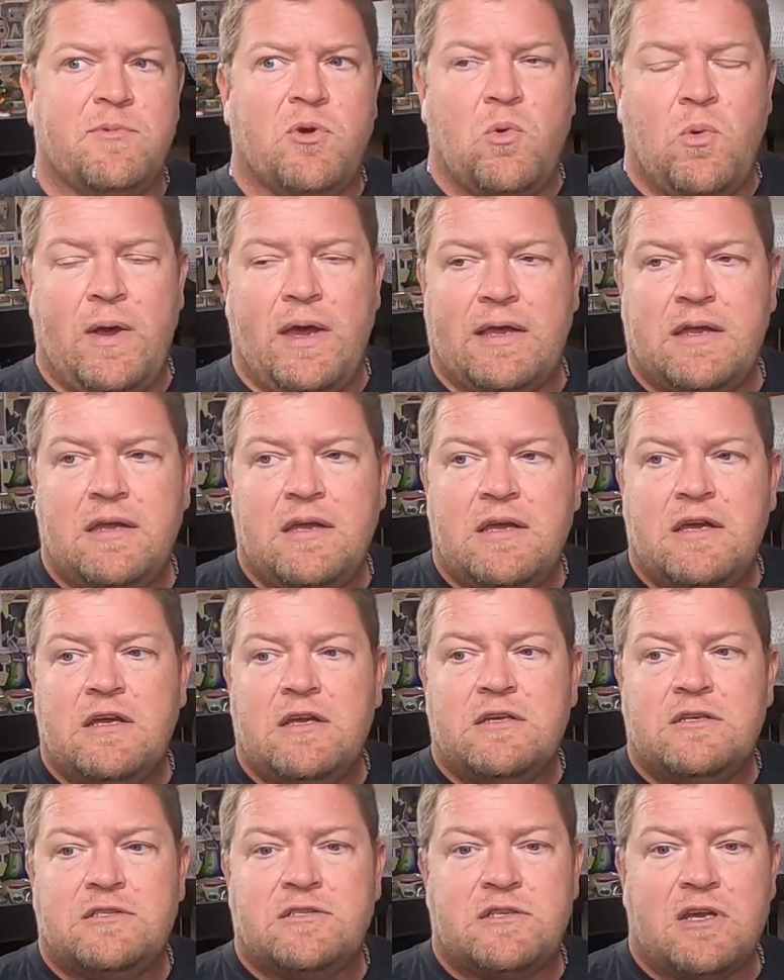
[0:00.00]
them quick.
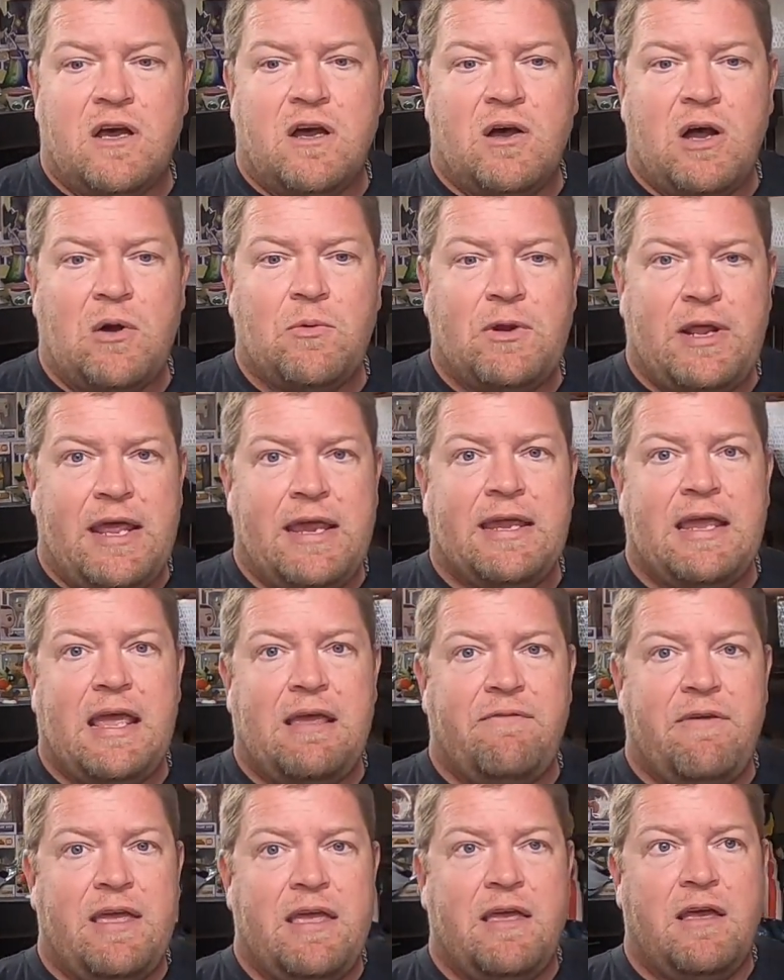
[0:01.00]
So I went ahead and
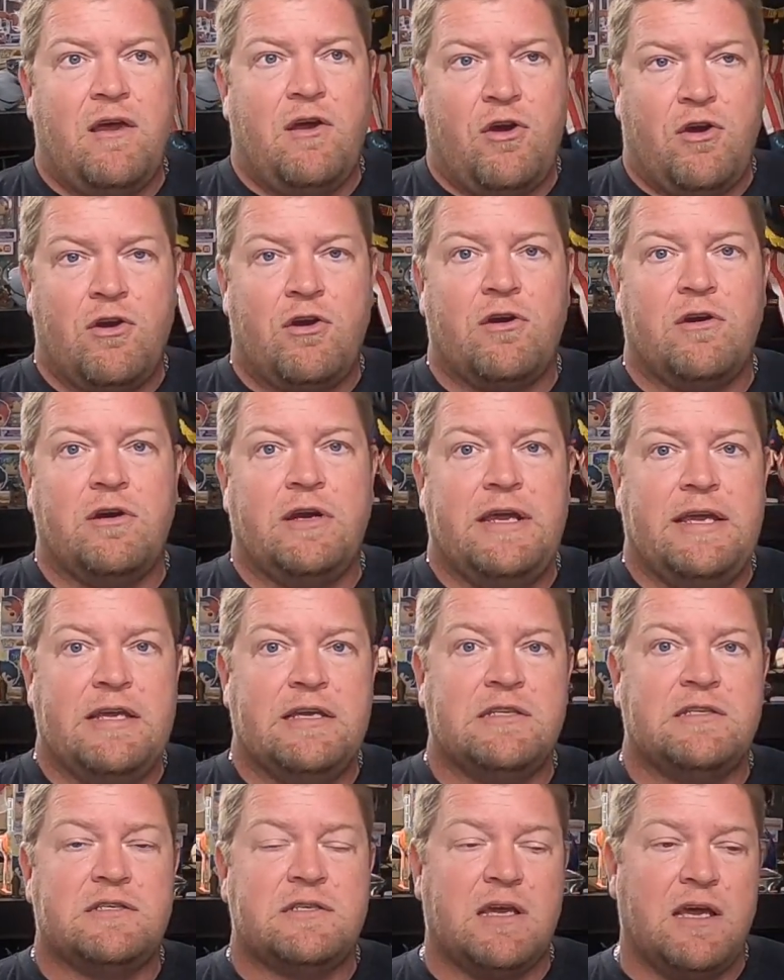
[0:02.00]
gave her
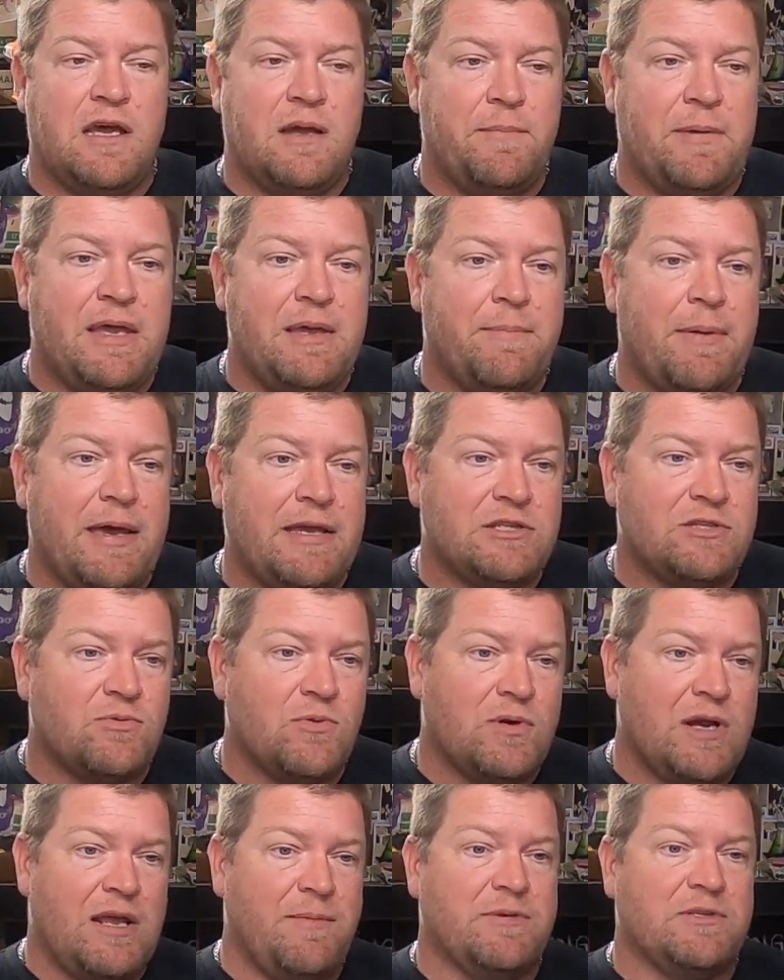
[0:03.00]
his eBay
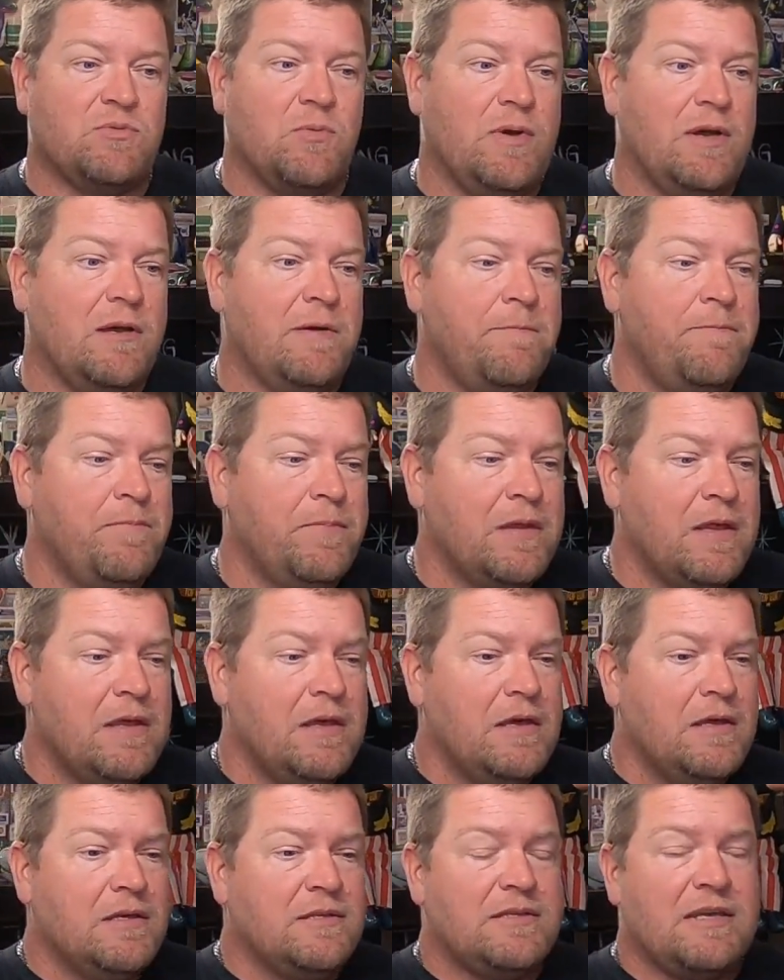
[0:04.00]
store name as well.
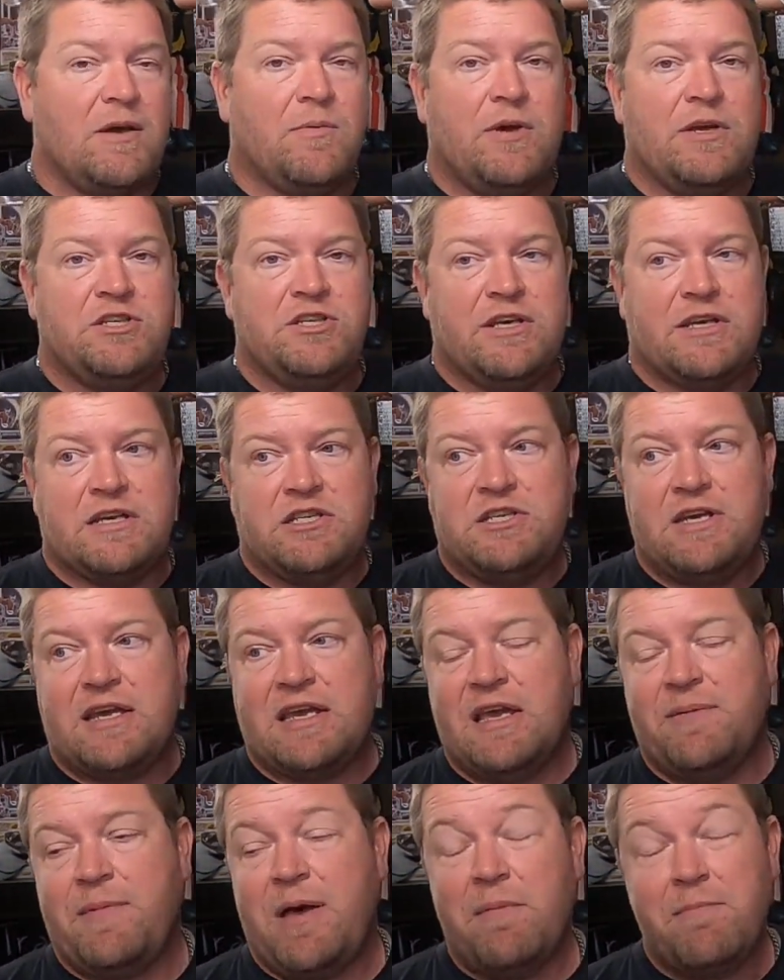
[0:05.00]
So that way she can
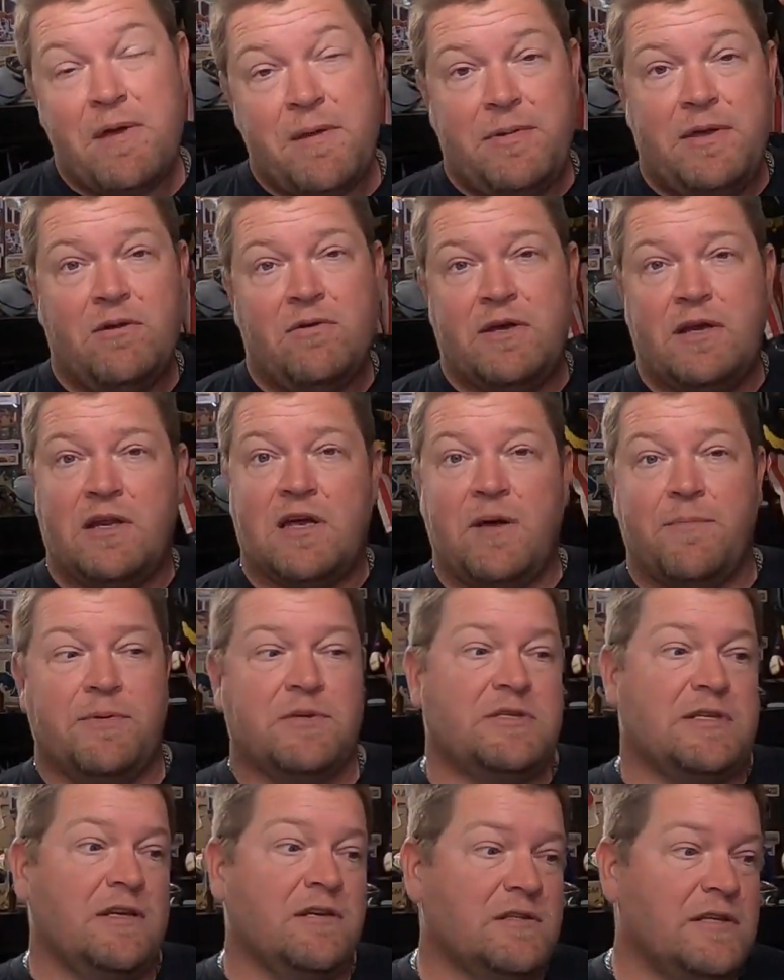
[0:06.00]
check him out. Maybe he'll get a couple
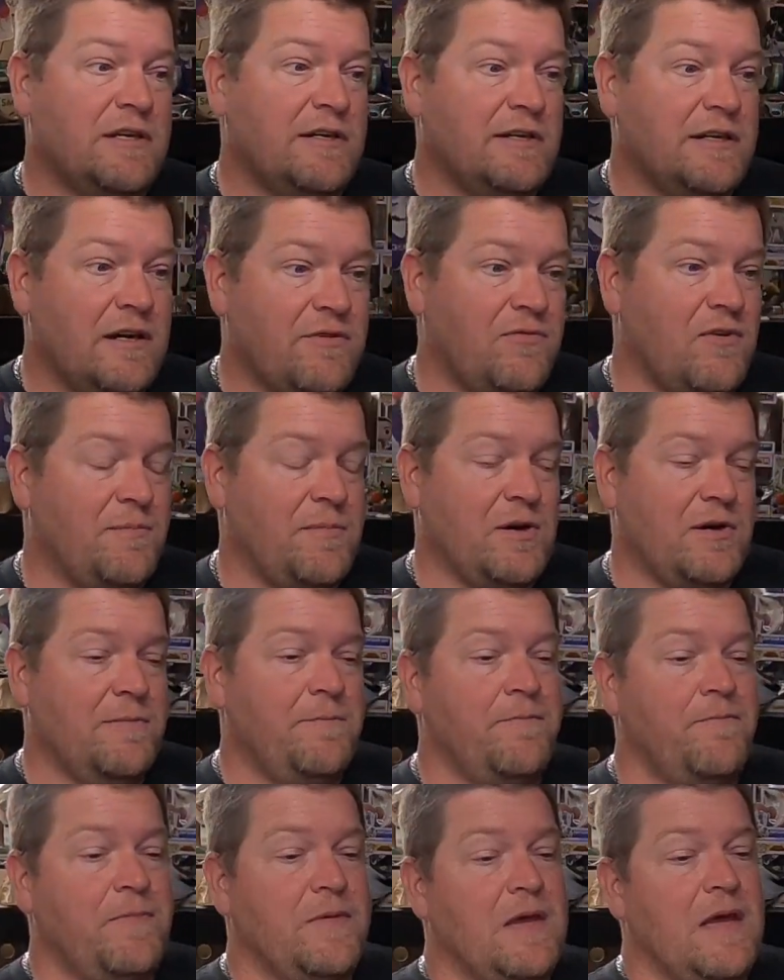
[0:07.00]
sales here and there from her.
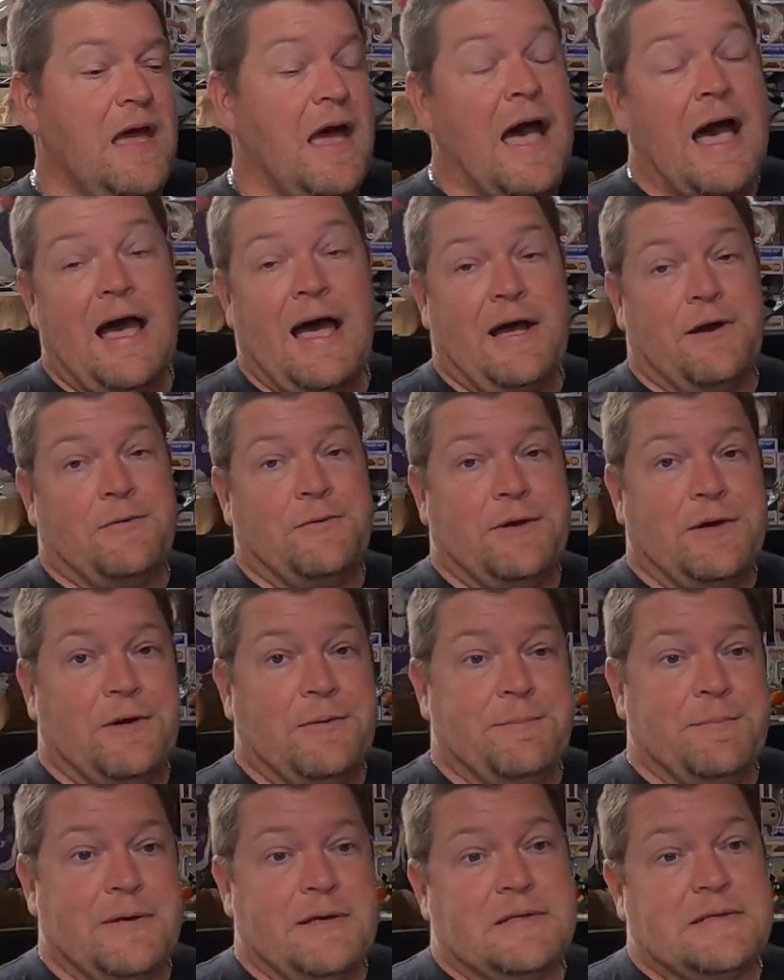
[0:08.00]
I don't
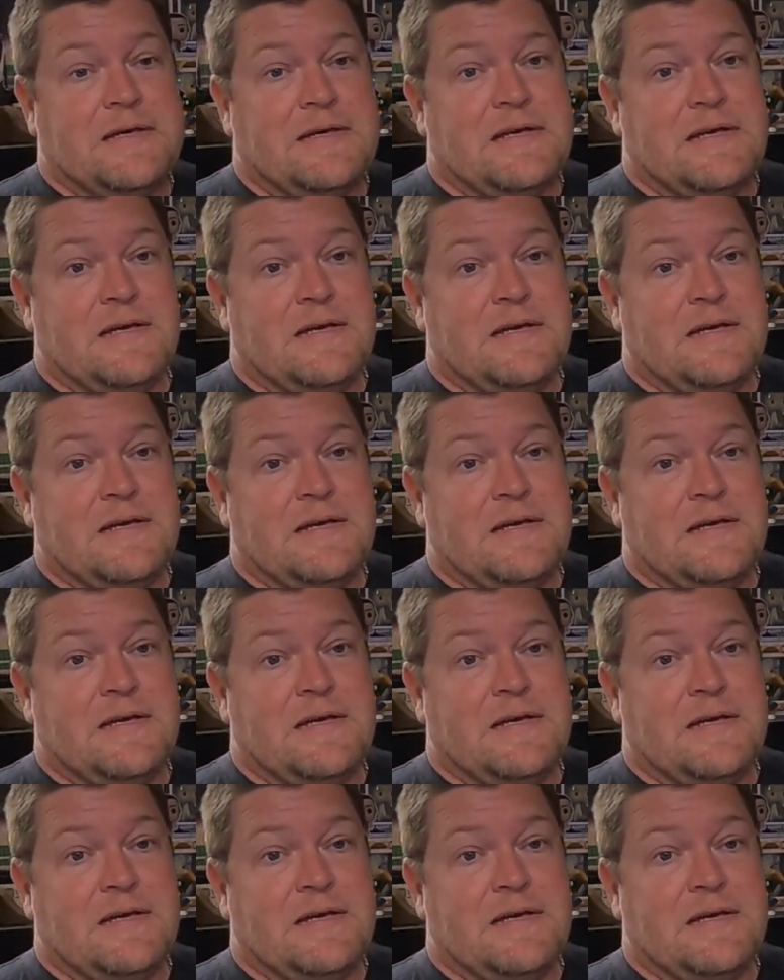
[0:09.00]
know. But,